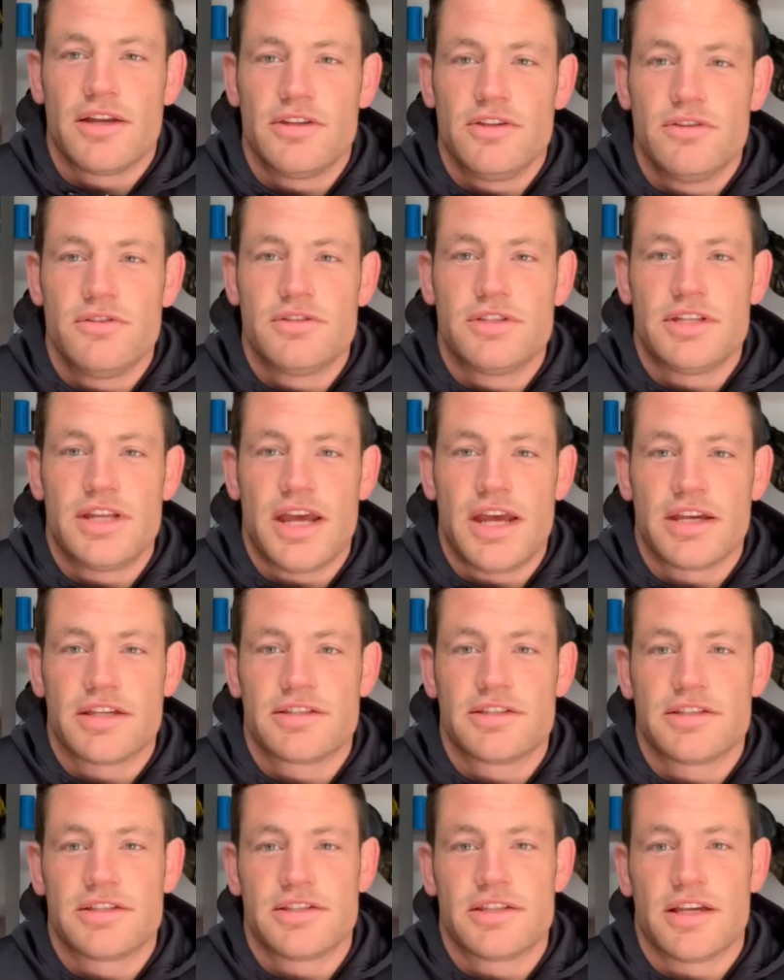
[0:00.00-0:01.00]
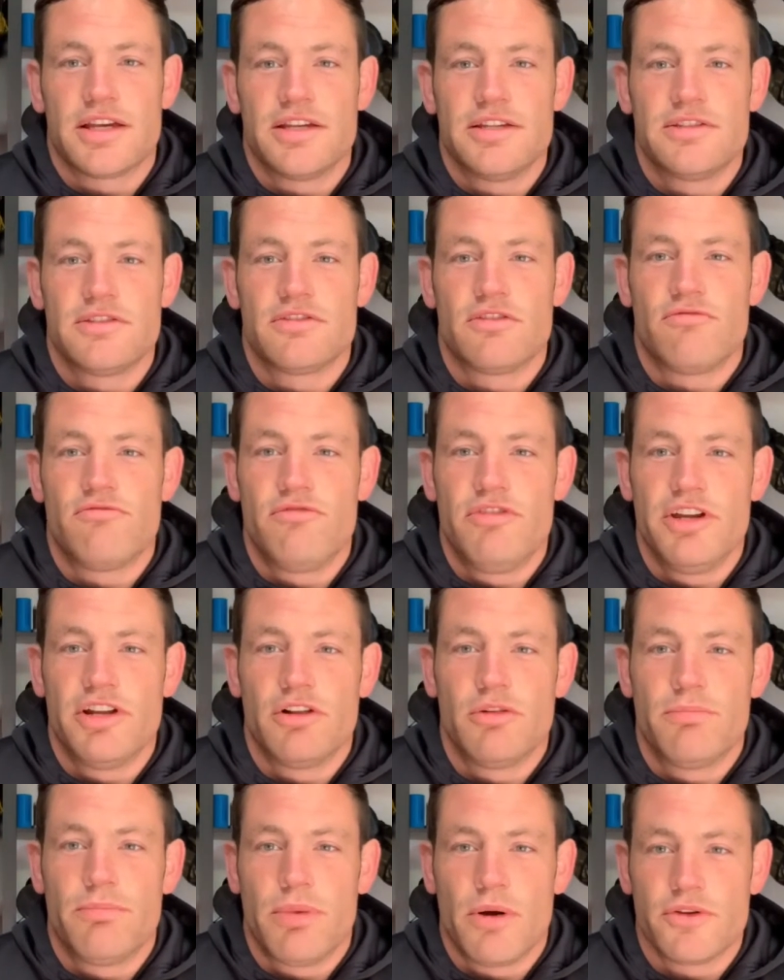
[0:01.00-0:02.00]
using exercise as a
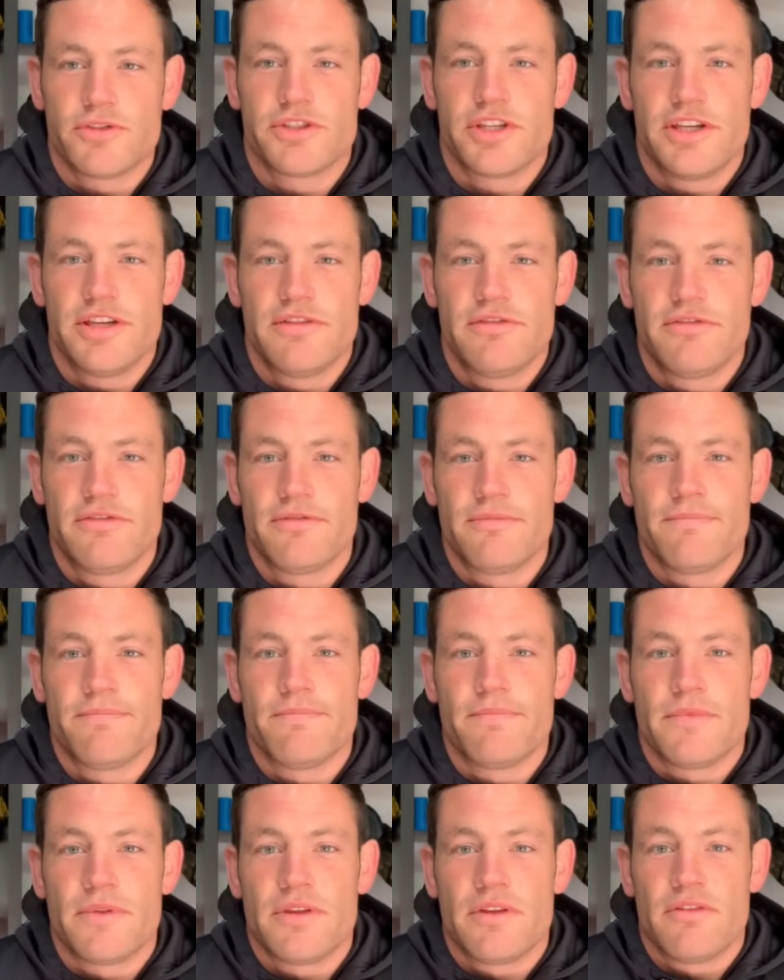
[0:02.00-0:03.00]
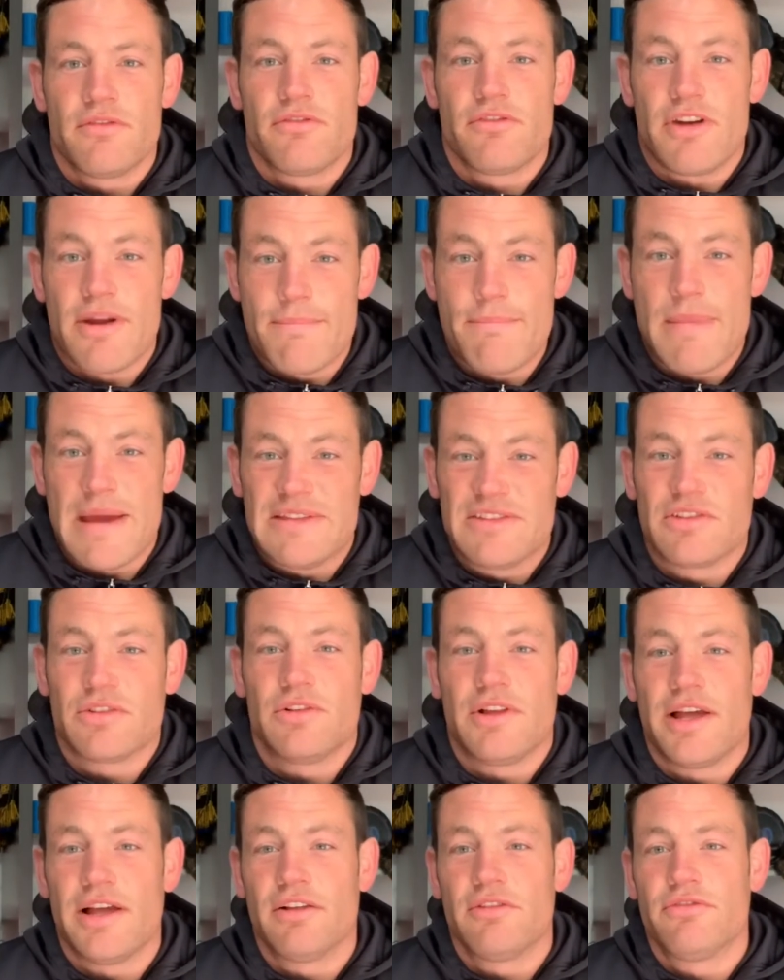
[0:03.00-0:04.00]
real positive for our mental
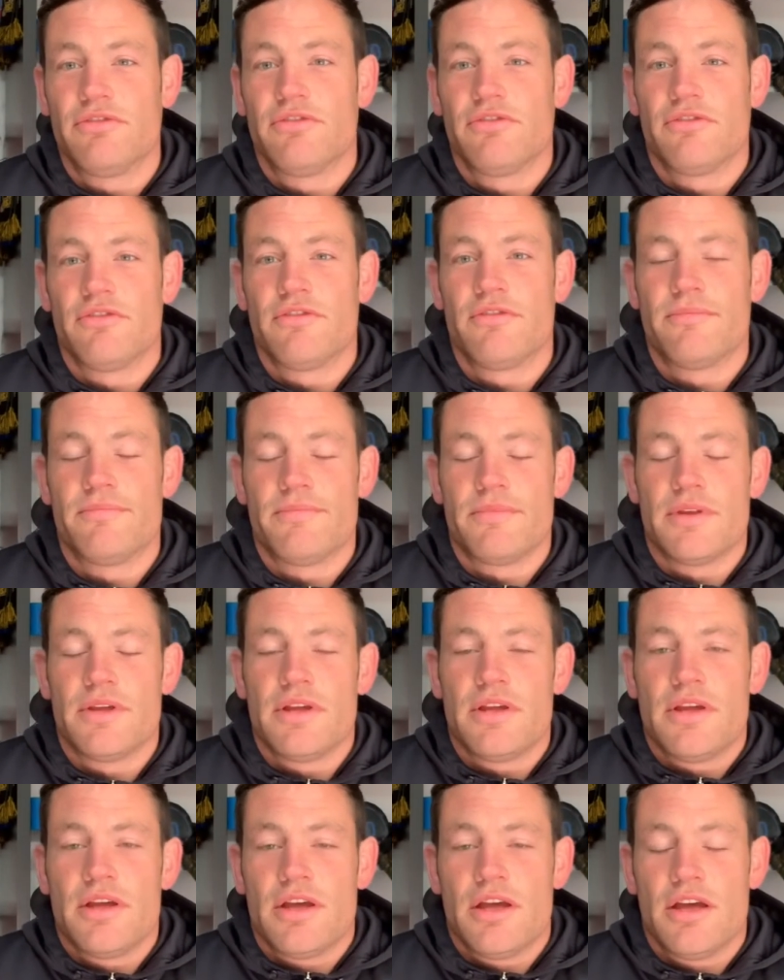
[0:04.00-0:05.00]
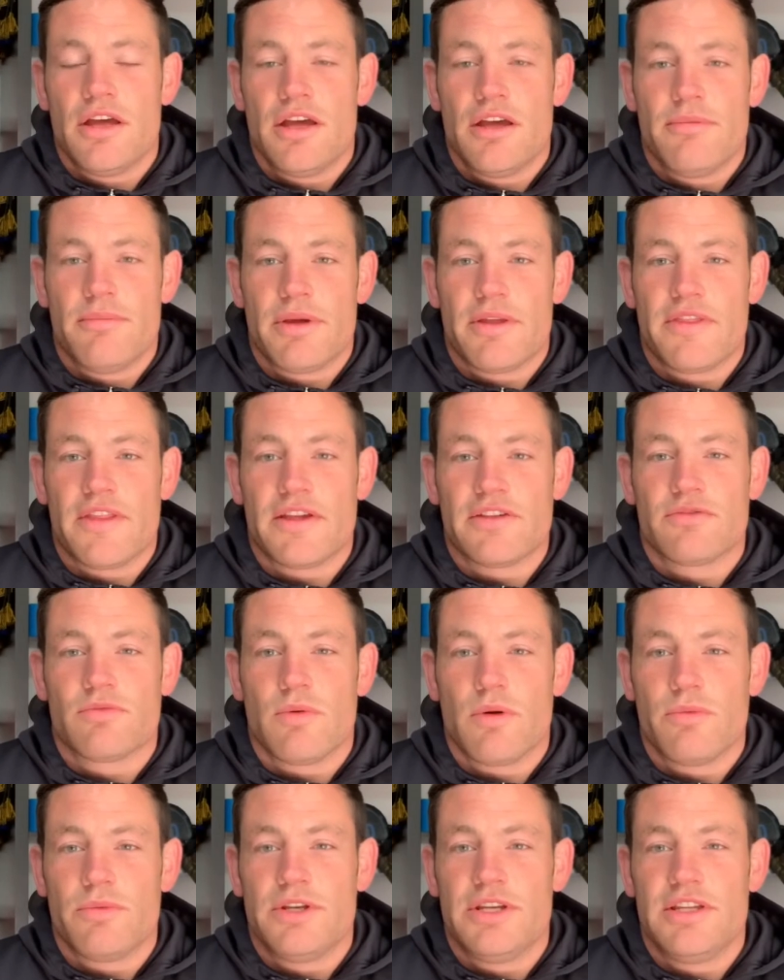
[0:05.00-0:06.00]
health. And that's
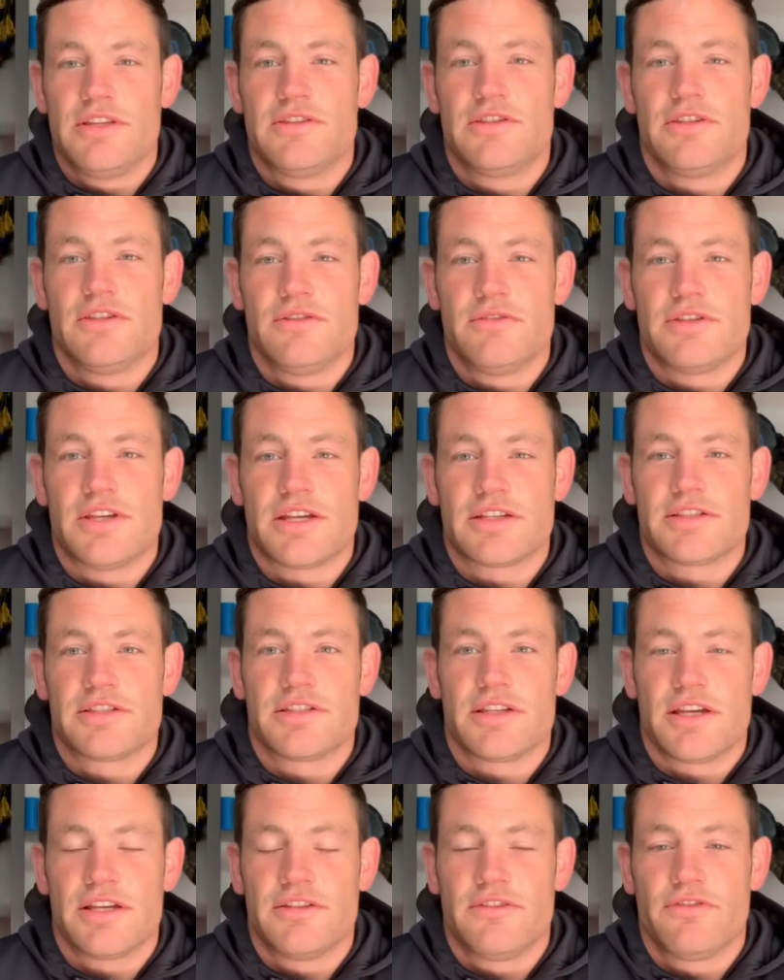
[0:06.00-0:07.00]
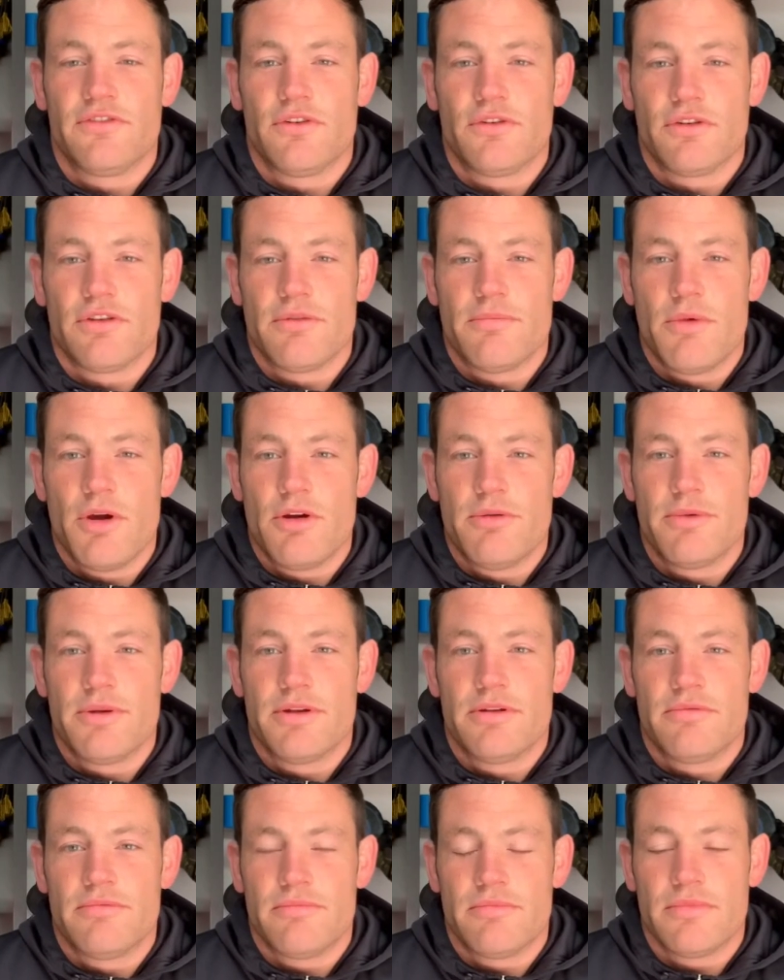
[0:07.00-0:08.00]
what we need to use exercise for at the moment.